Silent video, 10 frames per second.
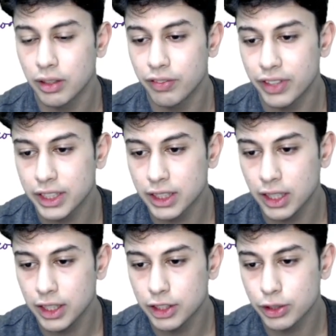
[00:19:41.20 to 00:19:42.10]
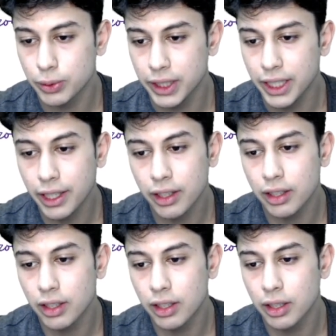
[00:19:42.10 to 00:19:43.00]
friction leads to heat,
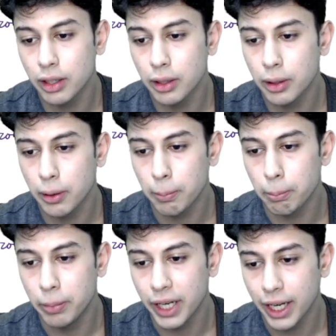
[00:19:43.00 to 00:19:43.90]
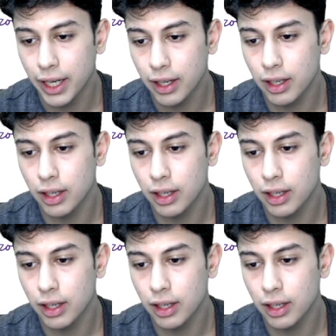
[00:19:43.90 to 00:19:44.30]
brake